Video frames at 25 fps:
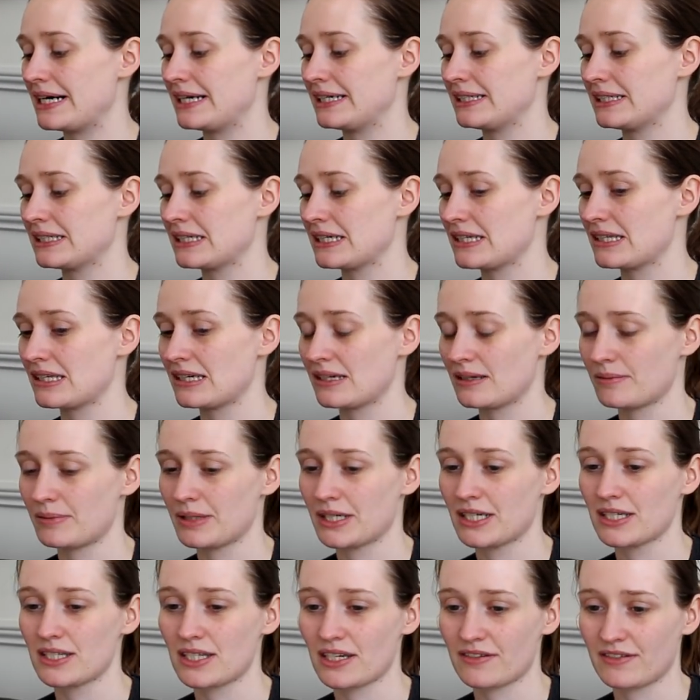and I think
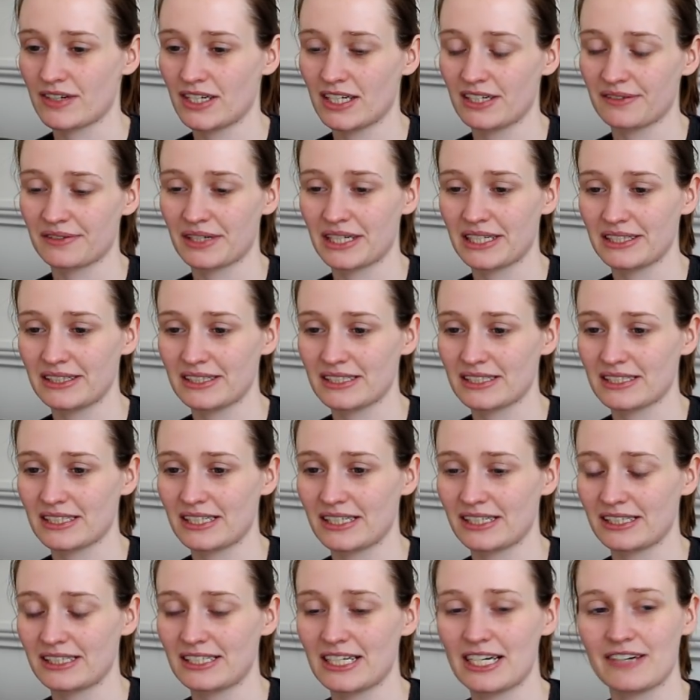because I've kind of had this
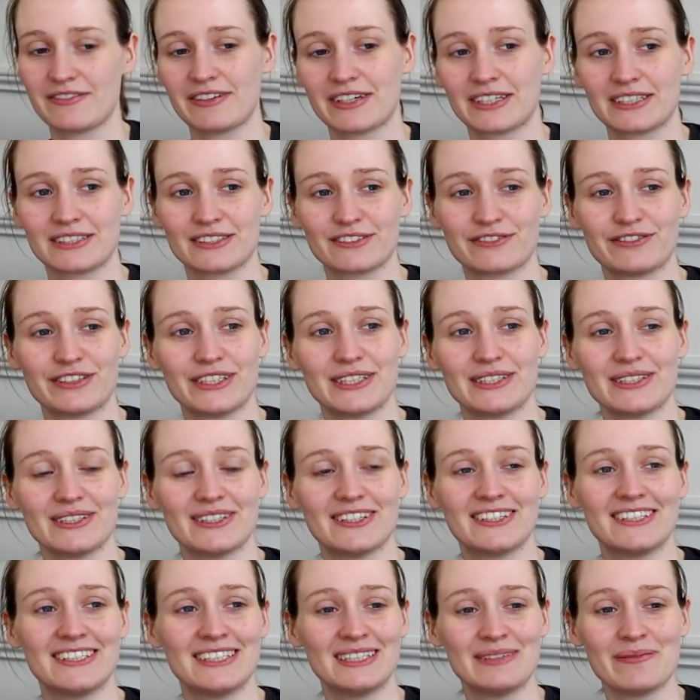like Dave Eggers
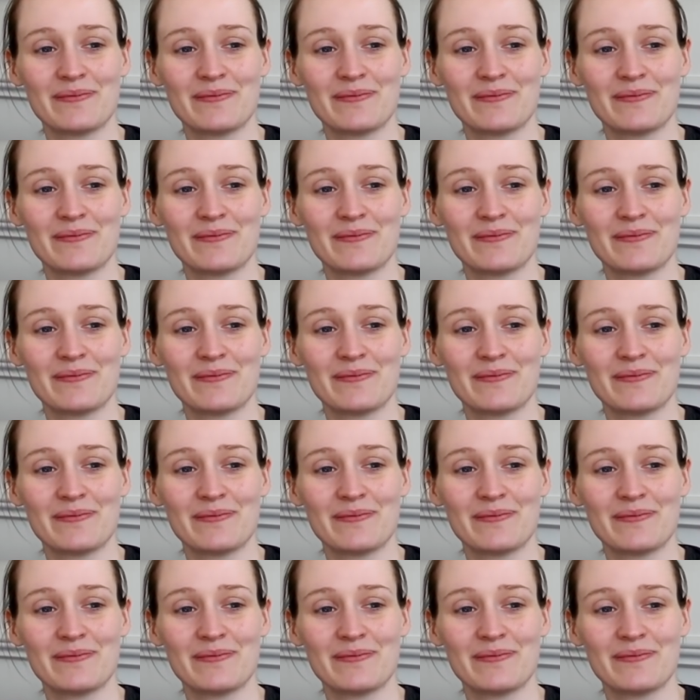feel